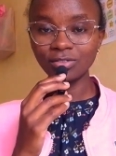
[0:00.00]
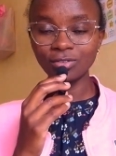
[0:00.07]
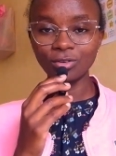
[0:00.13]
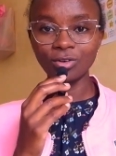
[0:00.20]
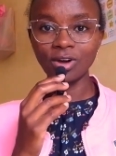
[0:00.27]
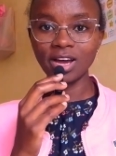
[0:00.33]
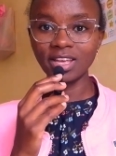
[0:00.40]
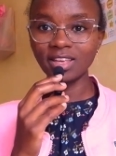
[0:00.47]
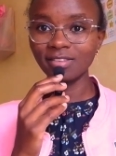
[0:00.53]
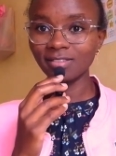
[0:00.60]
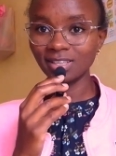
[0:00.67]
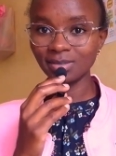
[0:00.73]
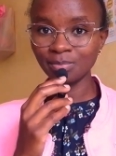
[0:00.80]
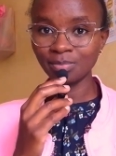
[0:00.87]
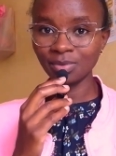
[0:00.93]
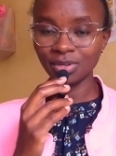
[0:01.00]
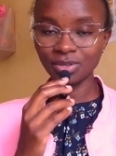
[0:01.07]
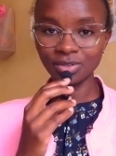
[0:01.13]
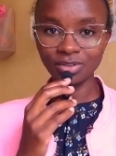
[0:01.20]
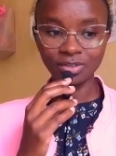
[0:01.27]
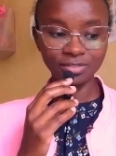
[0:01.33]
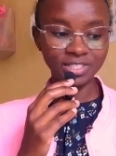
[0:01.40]
for a given
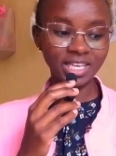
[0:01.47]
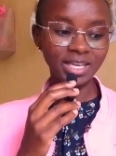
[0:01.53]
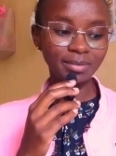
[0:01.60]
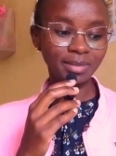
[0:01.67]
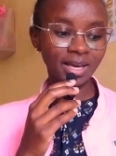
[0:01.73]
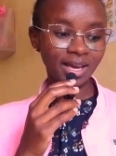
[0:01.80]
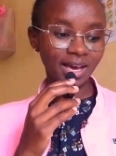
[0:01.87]
period of time.